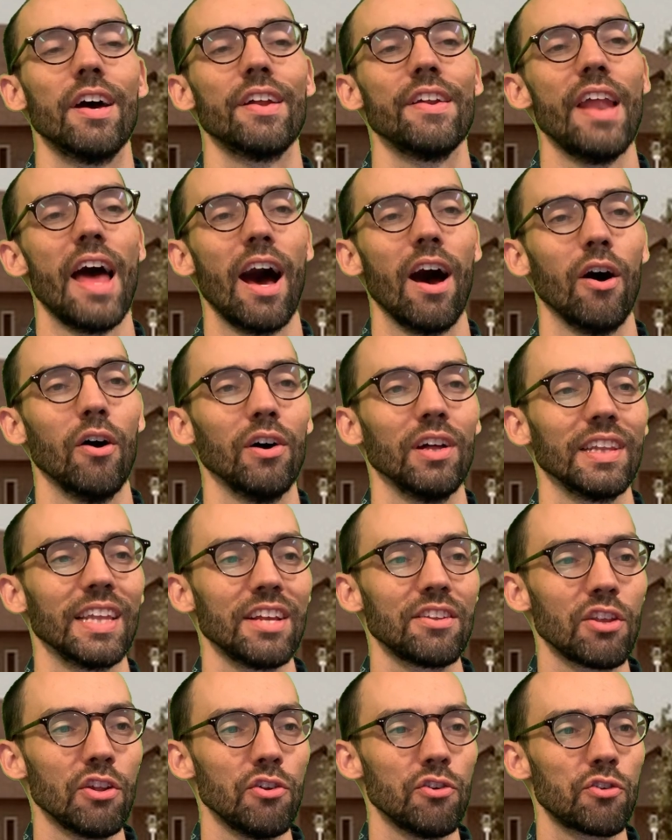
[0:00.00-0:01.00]
Now,
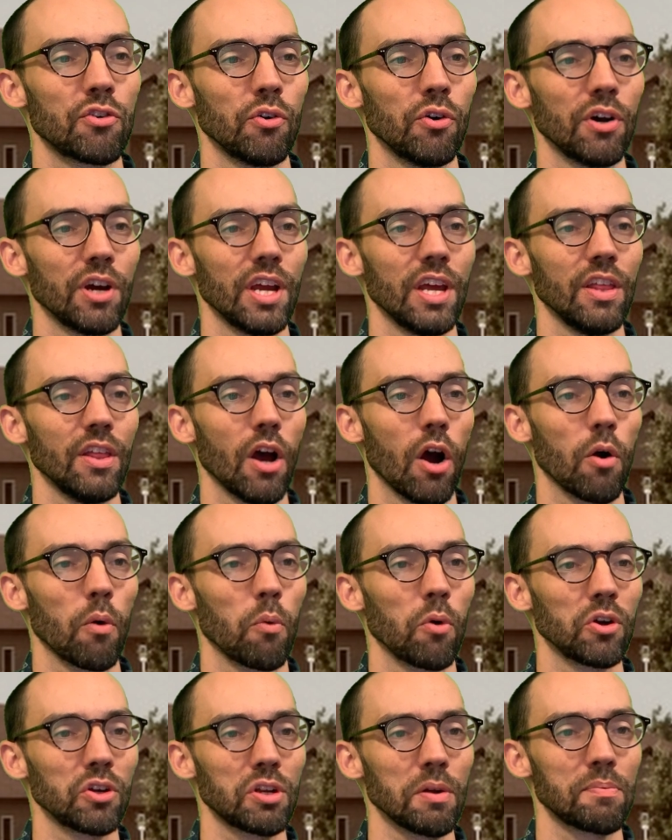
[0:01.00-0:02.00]
let's enjoy our
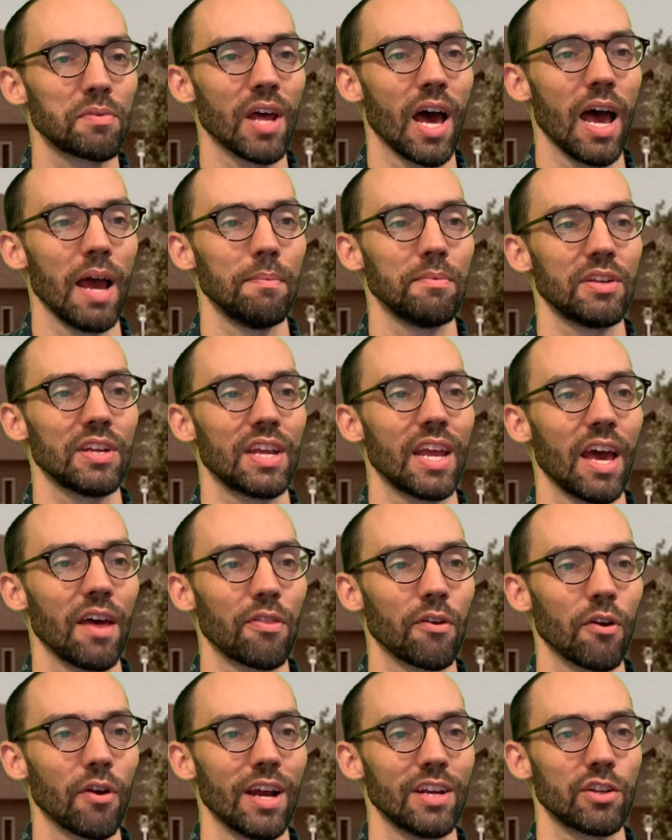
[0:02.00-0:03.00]
worship time
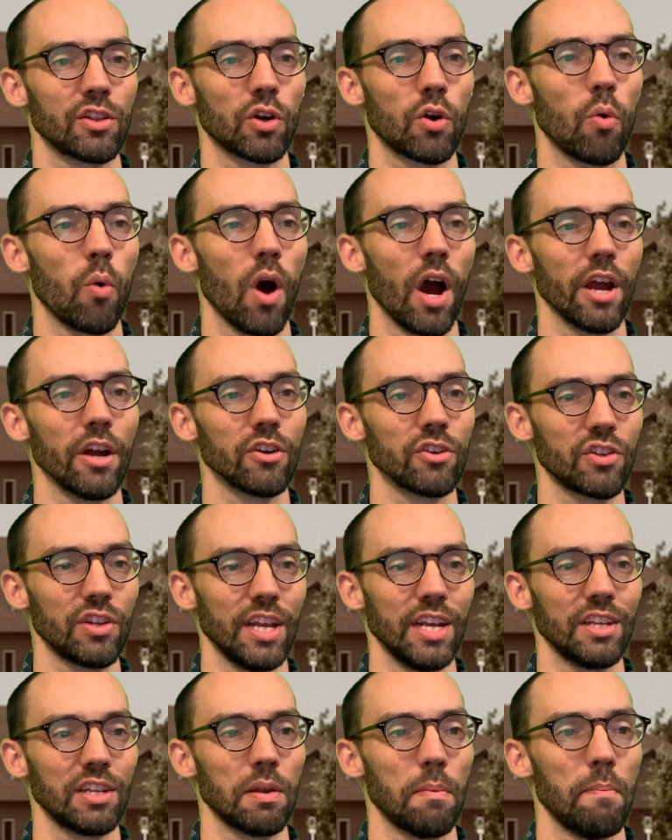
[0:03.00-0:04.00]
together as the choir
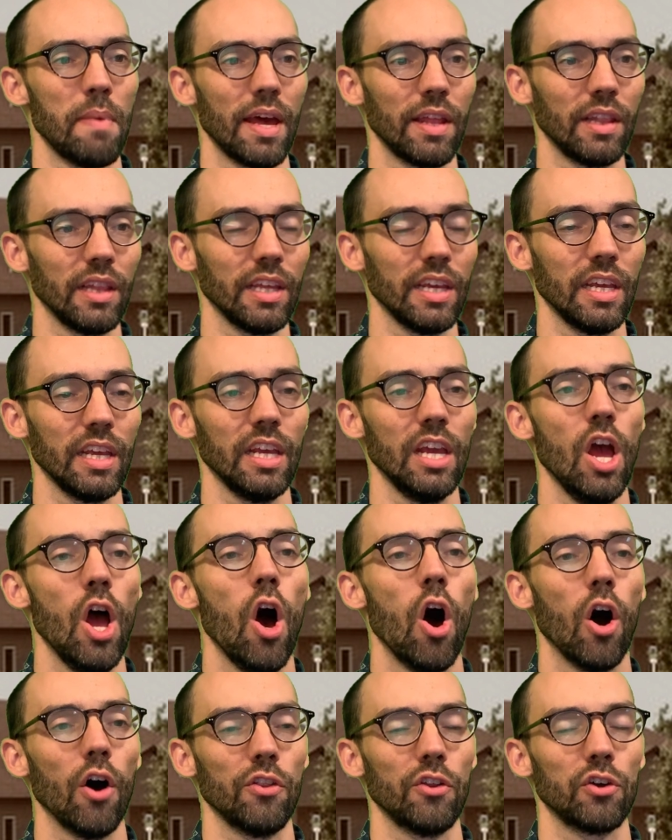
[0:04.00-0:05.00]
sings a medley
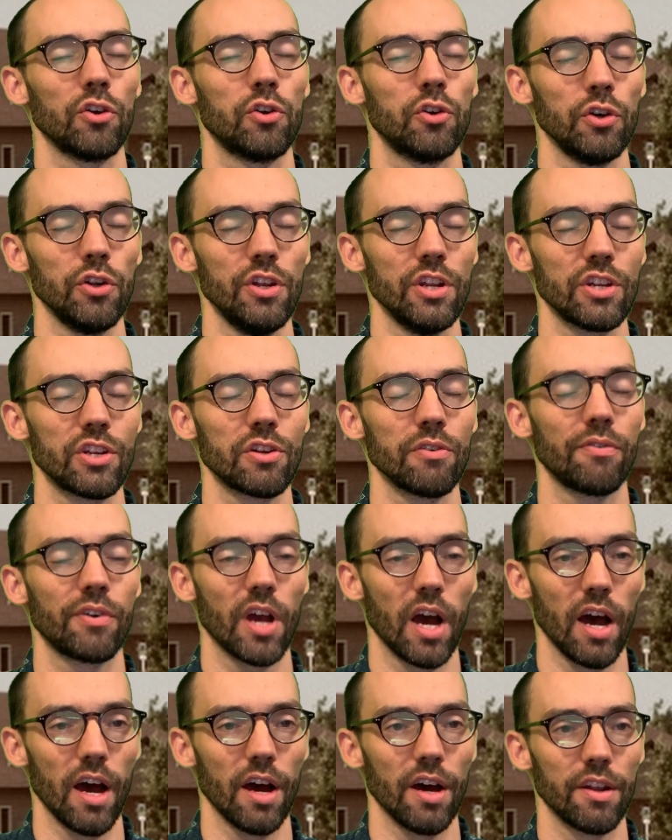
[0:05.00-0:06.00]
on the goodness of
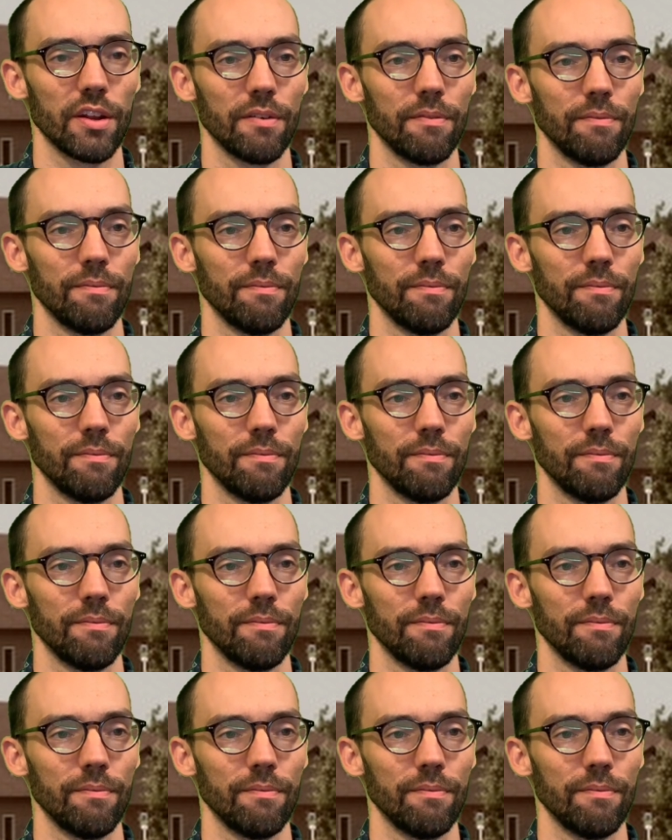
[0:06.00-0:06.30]
God.